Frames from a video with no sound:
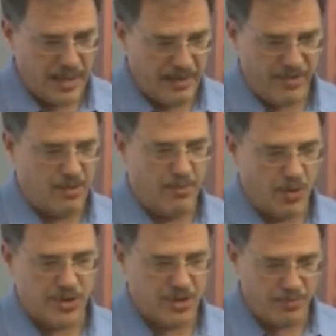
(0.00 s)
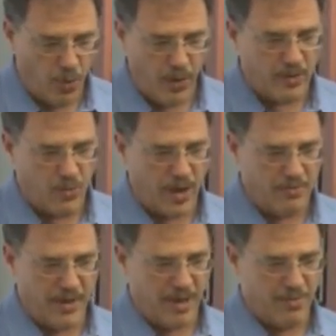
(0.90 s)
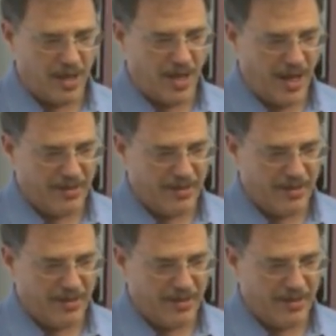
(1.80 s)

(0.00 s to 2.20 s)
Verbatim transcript: even the most important one maybe.